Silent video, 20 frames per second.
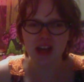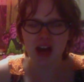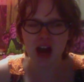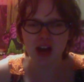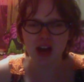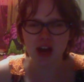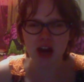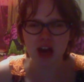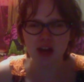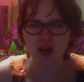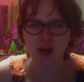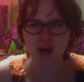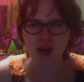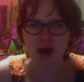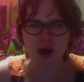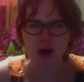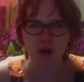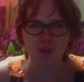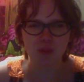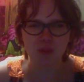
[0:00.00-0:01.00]
I, I don't
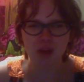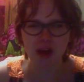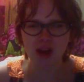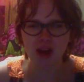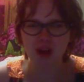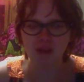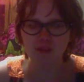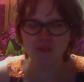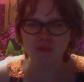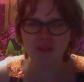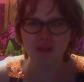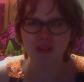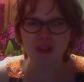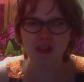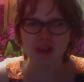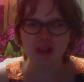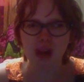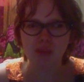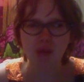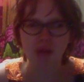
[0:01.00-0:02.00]
know, um,
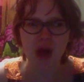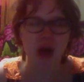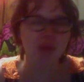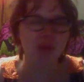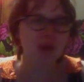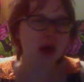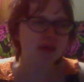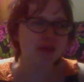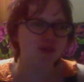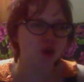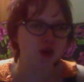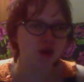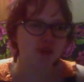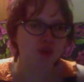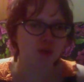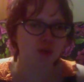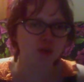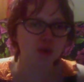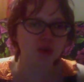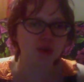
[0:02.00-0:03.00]
I'm not, I'm not very
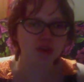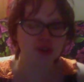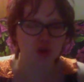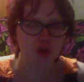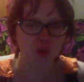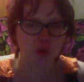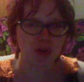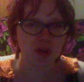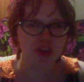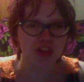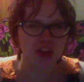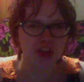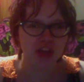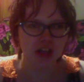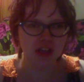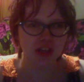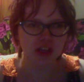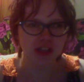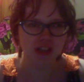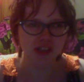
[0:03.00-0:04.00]
familiar with,
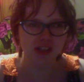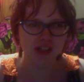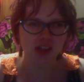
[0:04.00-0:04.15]
uh,